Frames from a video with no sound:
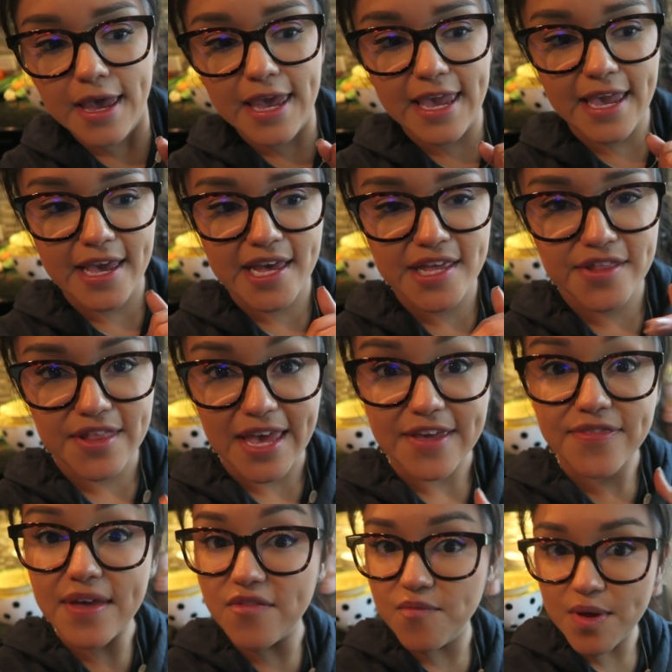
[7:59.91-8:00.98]
And,
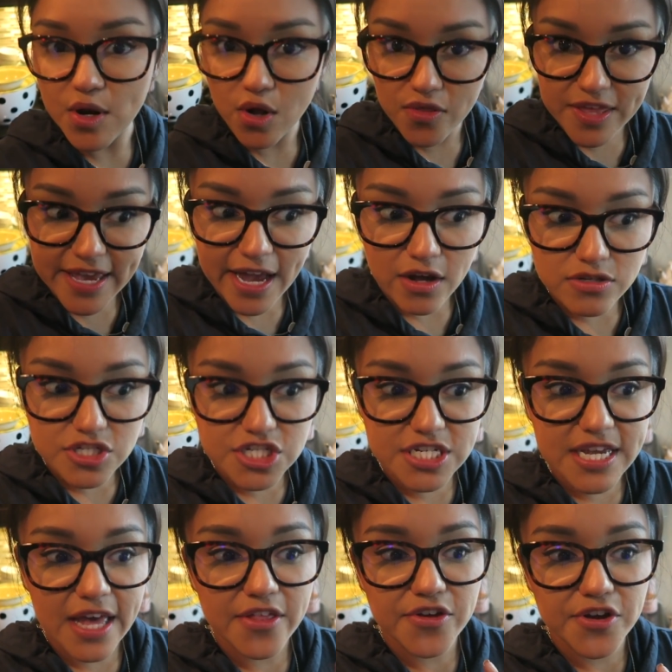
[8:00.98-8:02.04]
like, they've been on the couch
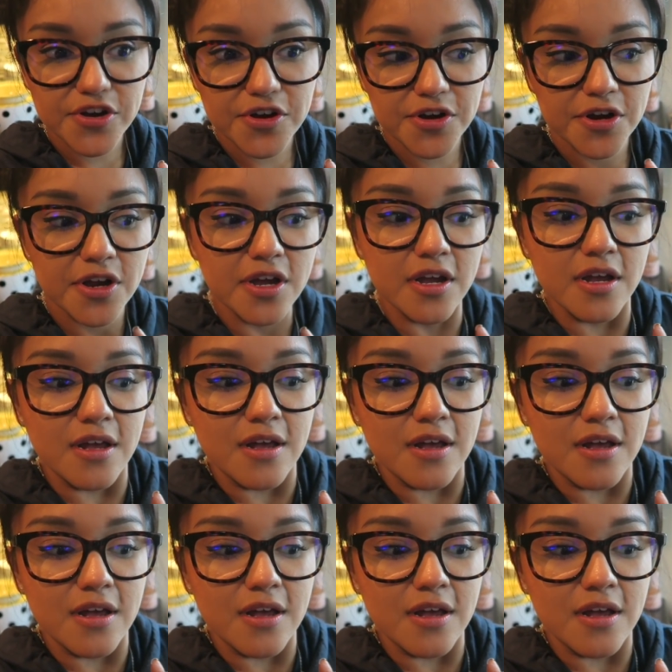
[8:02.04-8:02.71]
together.